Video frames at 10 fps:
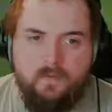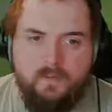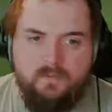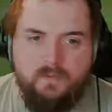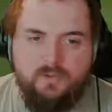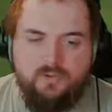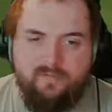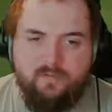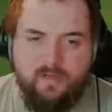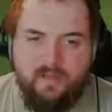This one's
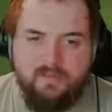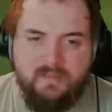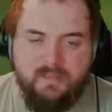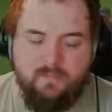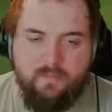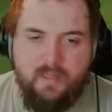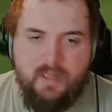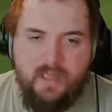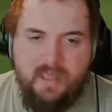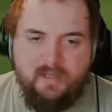driven out to deep
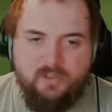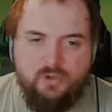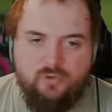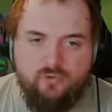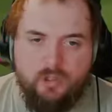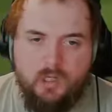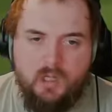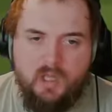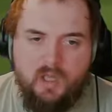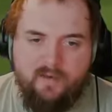extra
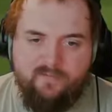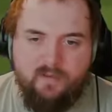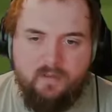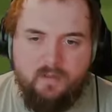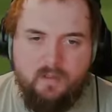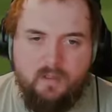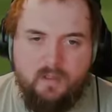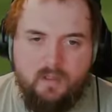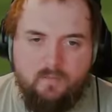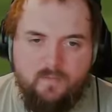cover.
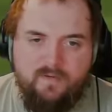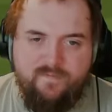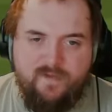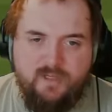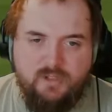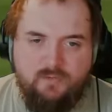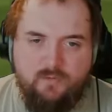And we finish with